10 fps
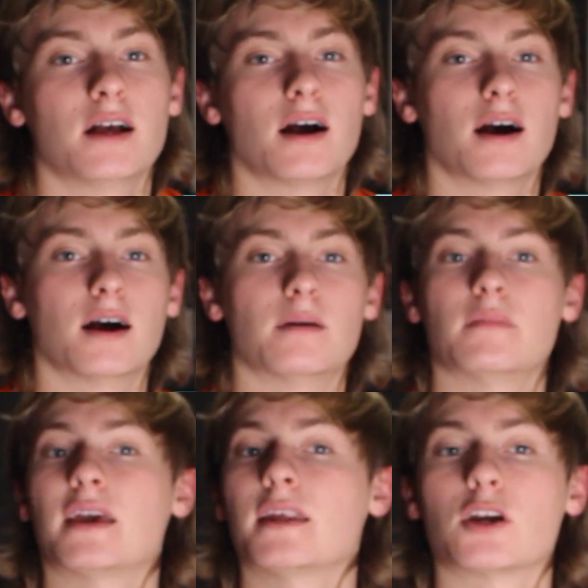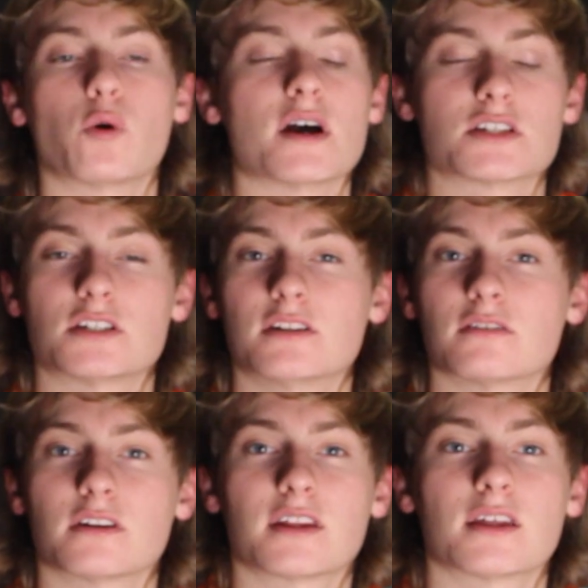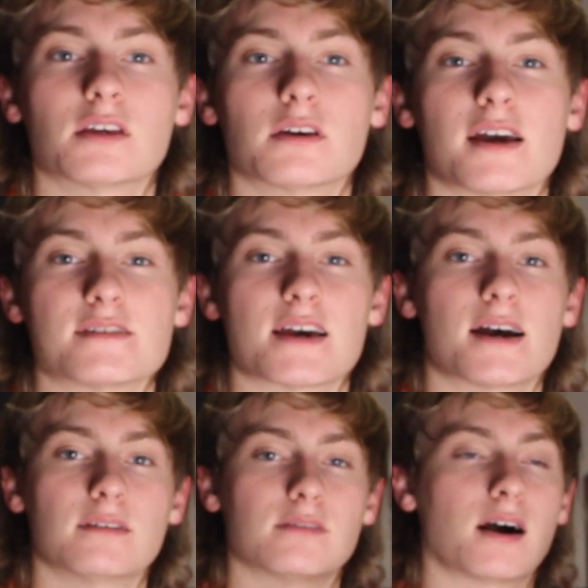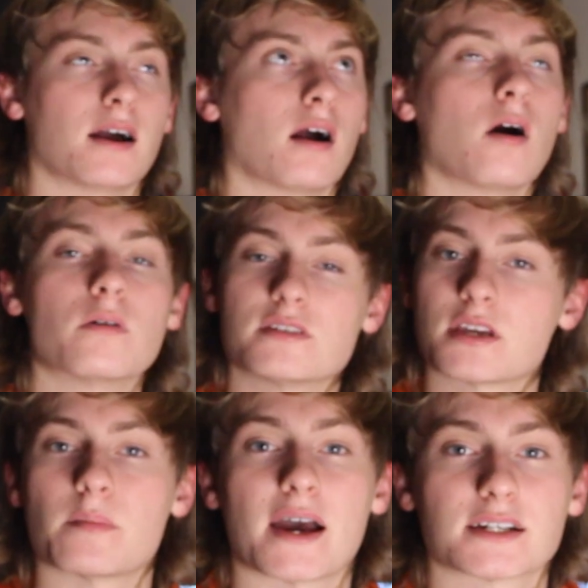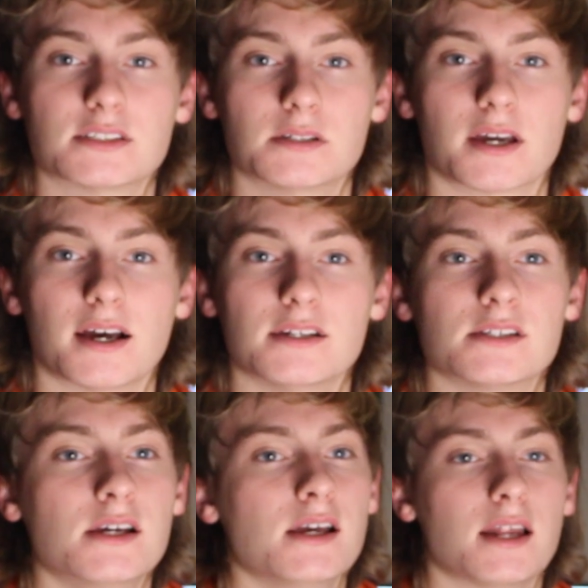Any questions or anything you guys have, I always get back to you guys.